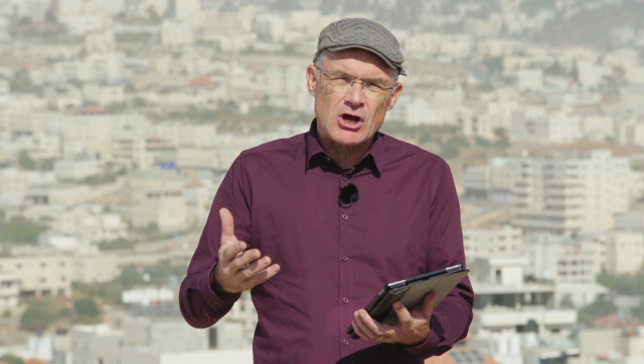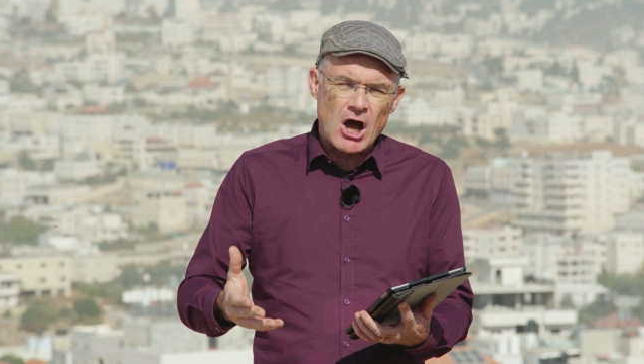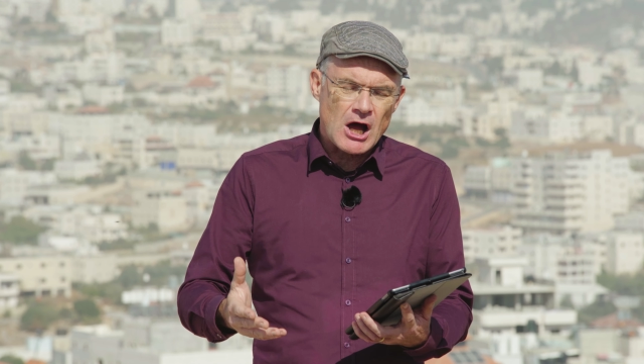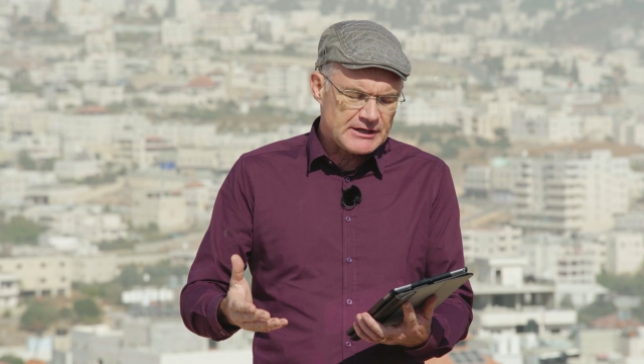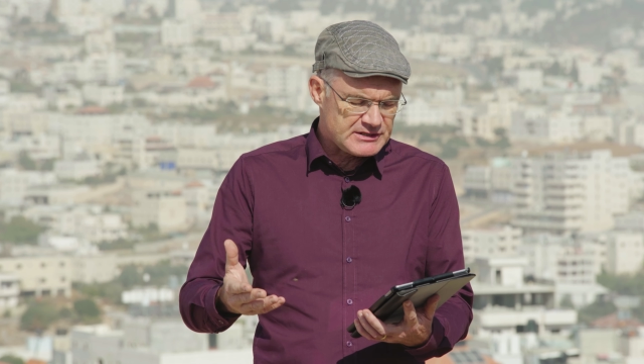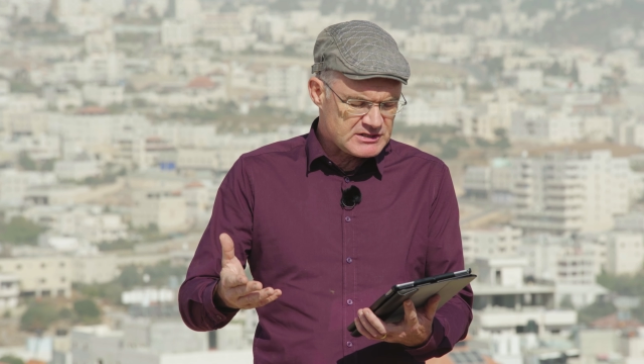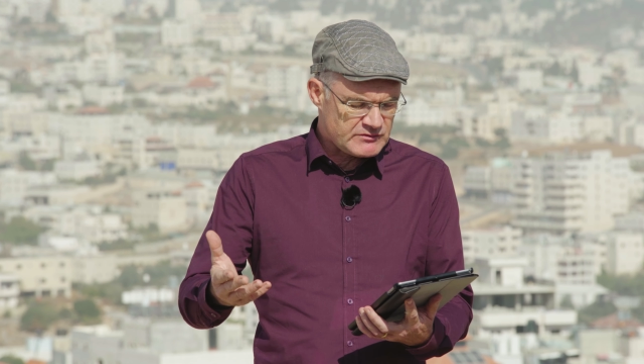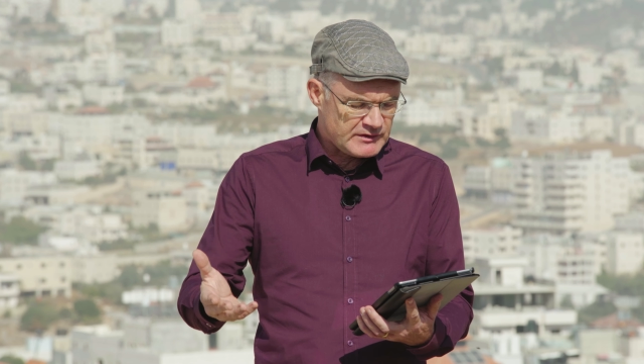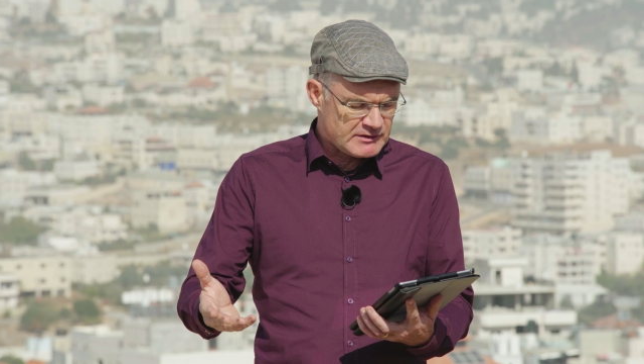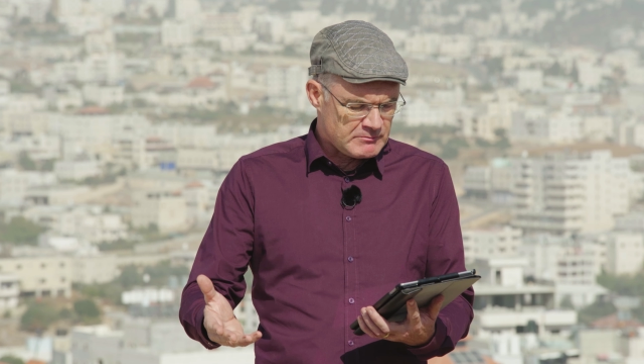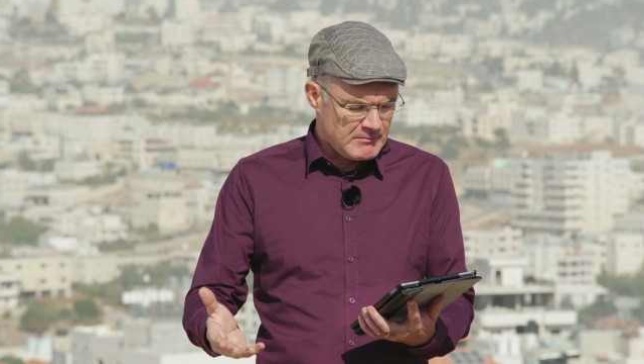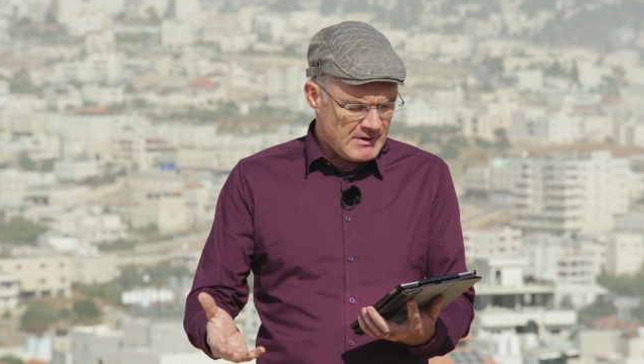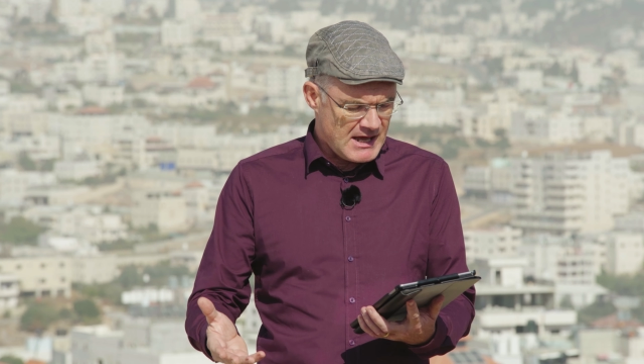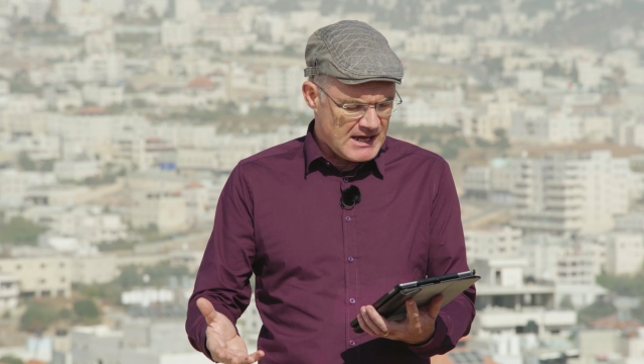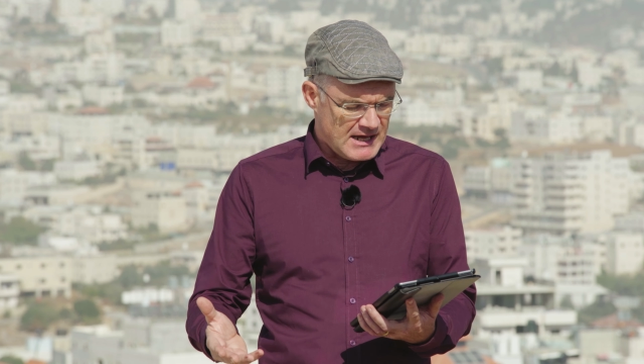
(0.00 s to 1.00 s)
God is with
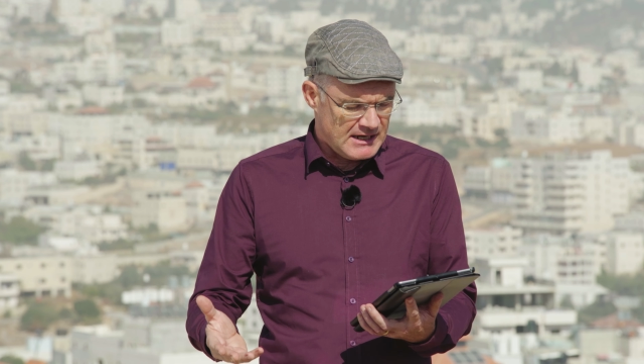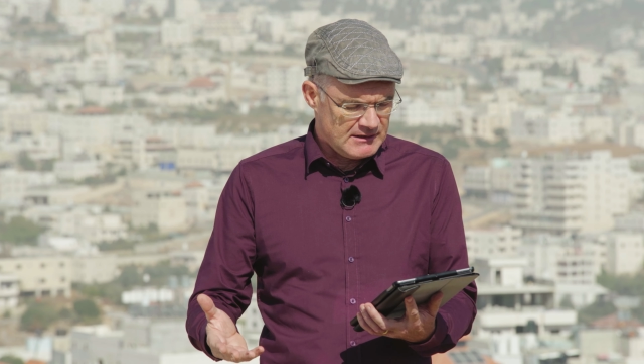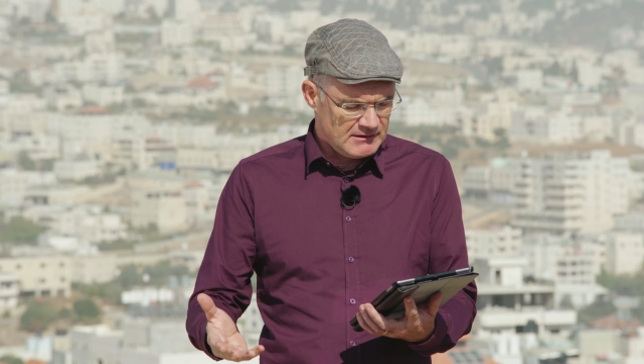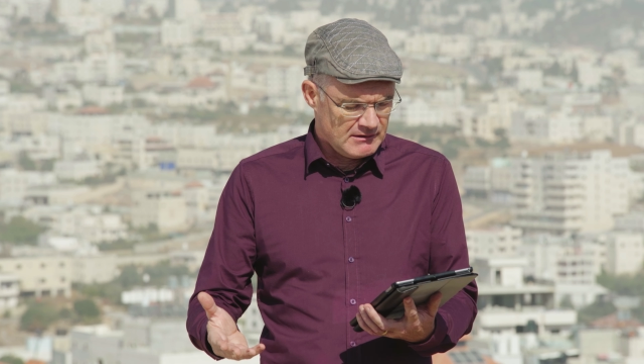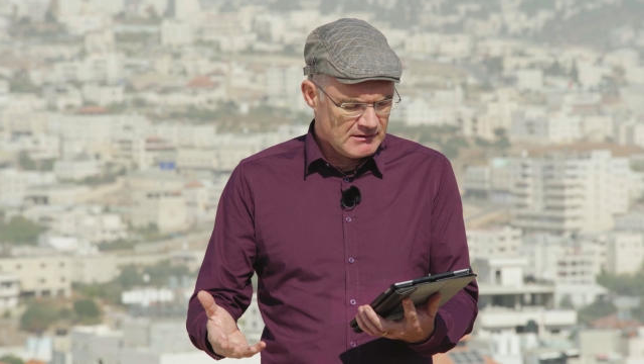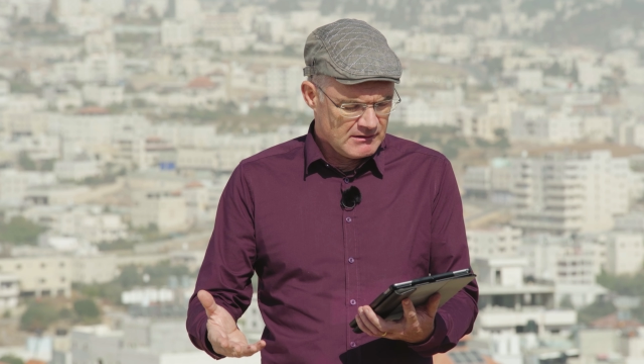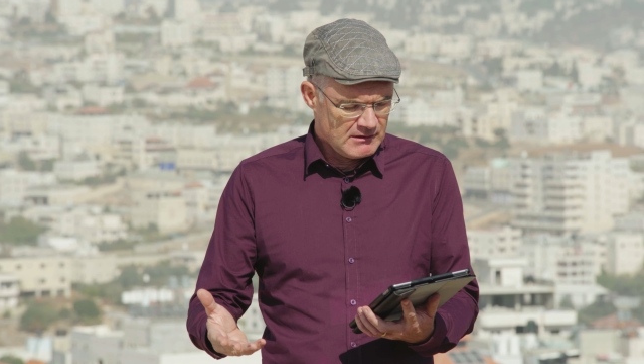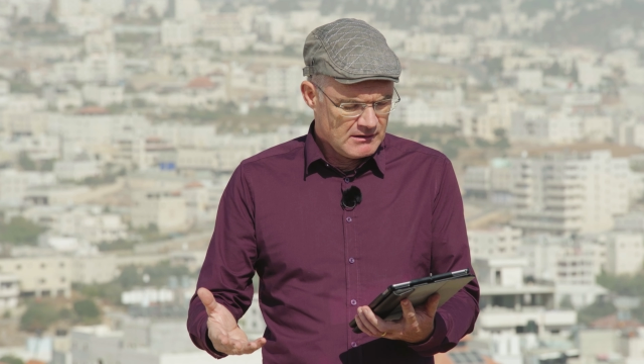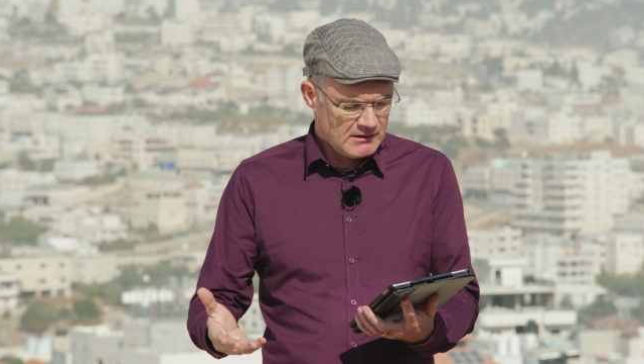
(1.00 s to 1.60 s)
man,